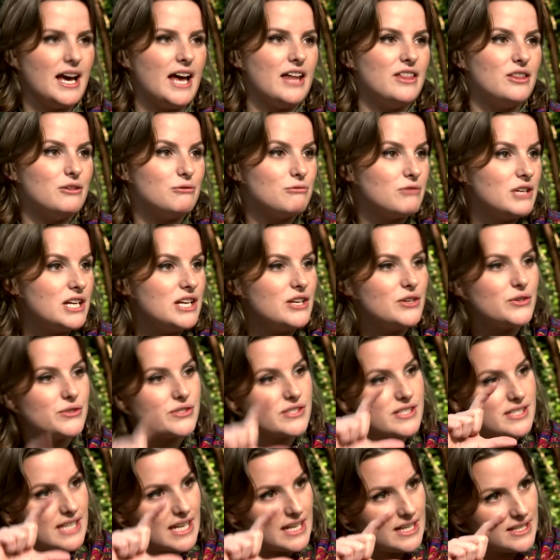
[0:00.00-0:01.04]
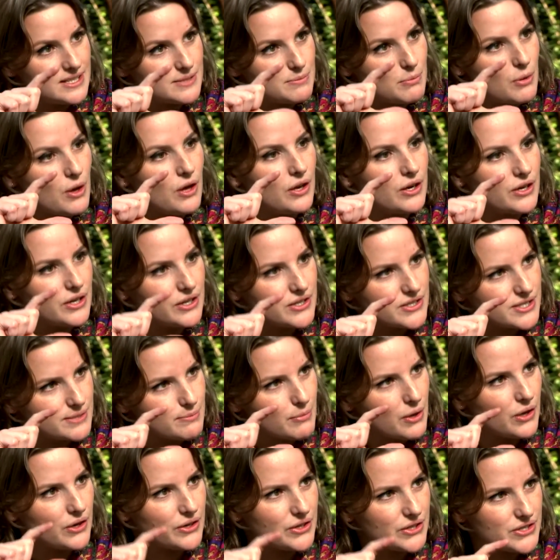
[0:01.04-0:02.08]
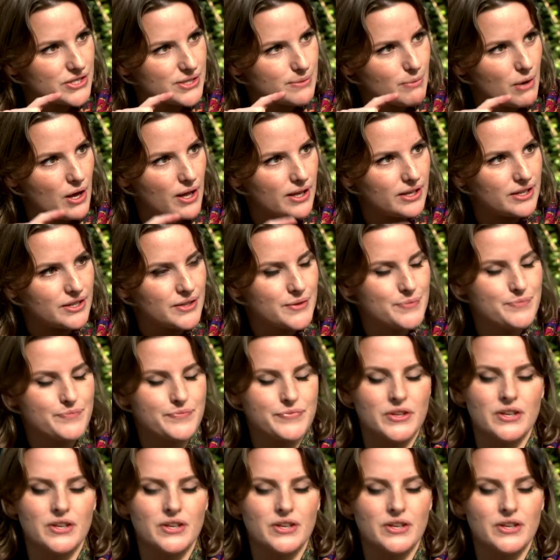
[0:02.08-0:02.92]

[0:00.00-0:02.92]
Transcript: and the reuse is getting smaller and smaller and smaller.